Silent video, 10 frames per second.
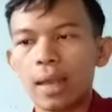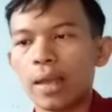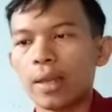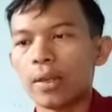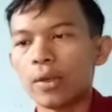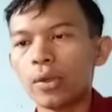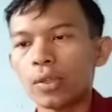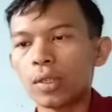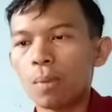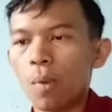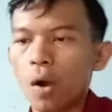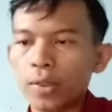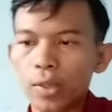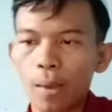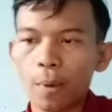and then use the
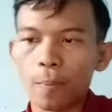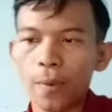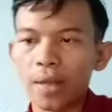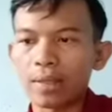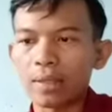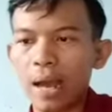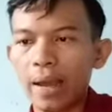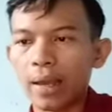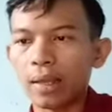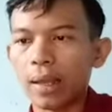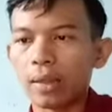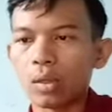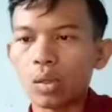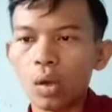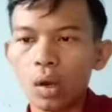most appropriate style
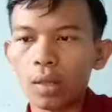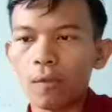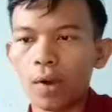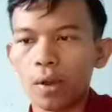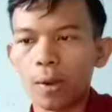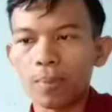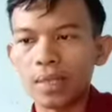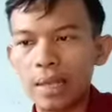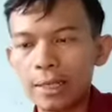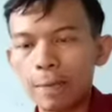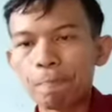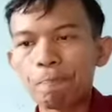and tone for your message.